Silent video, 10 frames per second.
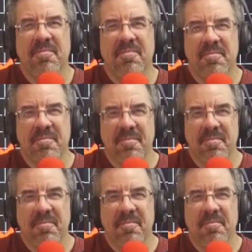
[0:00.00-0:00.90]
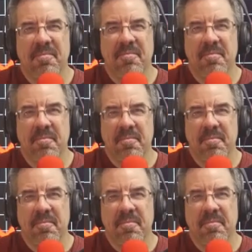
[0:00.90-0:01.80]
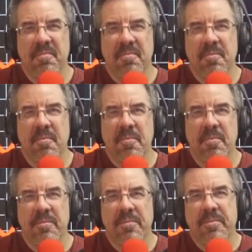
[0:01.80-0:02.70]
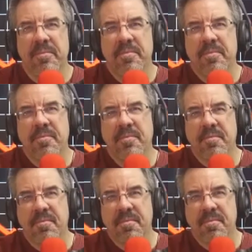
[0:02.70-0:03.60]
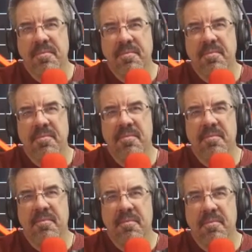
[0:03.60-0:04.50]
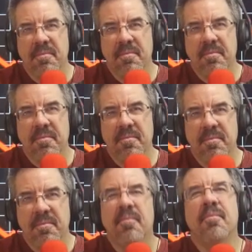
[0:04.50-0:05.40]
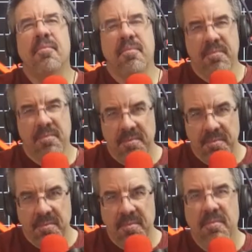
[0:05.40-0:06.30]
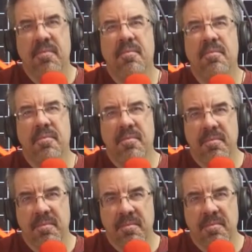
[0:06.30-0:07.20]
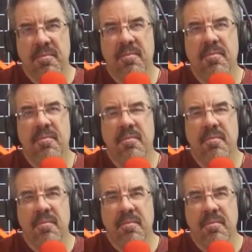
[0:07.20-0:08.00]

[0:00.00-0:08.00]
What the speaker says: [no speech]